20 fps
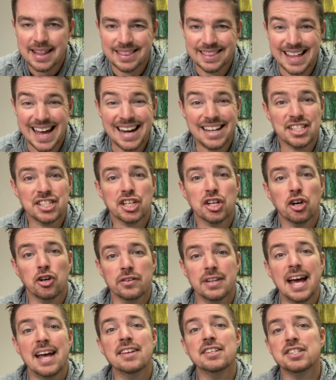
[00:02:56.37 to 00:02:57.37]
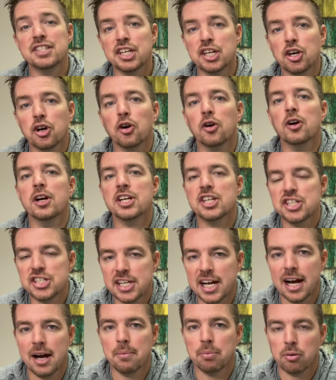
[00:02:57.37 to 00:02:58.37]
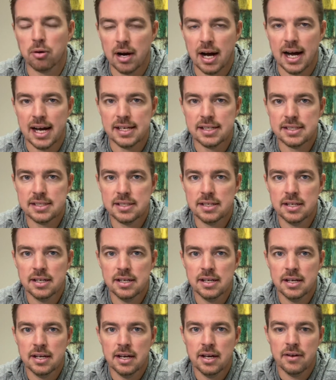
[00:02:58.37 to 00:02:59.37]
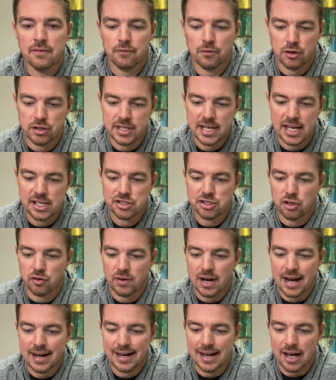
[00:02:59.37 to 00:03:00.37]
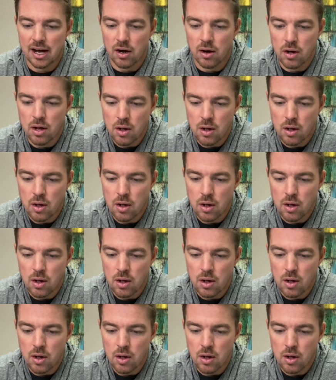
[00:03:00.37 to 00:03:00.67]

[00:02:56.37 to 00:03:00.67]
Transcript: That is the current share price for Tesla right now,